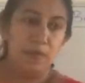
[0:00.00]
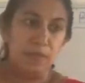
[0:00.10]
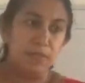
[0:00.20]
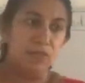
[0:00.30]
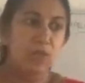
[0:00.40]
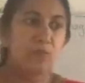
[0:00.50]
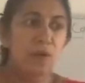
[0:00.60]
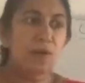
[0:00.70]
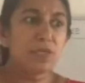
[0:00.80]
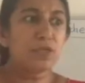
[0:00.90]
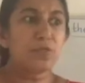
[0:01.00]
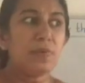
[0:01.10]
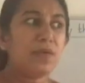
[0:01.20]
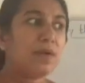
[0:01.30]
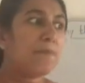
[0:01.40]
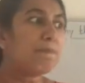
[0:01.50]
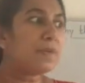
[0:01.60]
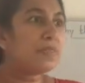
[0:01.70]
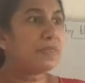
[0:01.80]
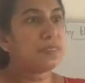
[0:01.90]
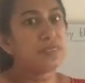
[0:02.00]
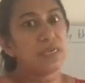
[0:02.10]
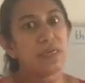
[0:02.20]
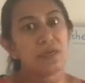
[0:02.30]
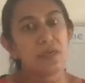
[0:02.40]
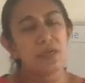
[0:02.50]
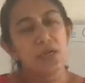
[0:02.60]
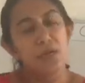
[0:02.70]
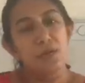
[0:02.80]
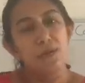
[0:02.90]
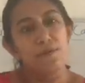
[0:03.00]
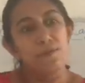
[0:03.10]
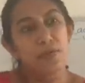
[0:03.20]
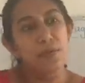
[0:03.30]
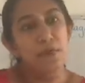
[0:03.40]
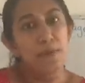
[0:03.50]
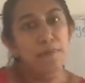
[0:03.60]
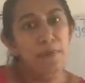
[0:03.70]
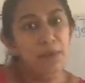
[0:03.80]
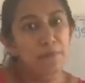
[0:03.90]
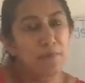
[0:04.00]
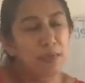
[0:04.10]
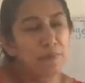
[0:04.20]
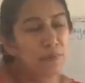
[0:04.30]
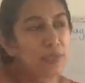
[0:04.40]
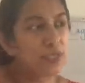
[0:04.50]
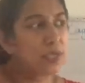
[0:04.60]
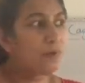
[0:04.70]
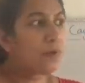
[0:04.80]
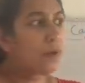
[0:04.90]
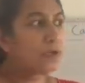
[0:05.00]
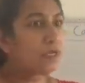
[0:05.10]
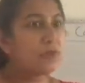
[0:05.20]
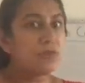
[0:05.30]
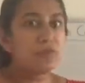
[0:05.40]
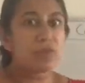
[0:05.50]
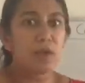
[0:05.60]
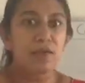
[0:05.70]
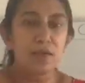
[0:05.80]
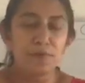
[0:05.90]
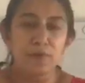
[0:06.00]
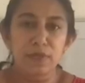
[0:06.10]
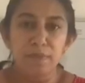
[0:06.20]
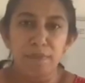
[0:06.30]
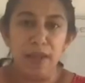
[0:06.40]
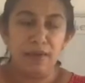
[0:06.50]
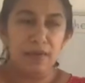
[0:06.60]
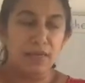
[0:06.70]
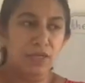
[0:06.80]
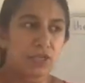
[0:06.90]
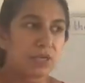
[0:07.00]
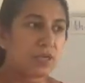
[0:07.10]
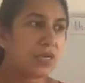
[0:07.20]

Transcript: She wanted to be a representative for the black people. She wanted to struggle for the black nation.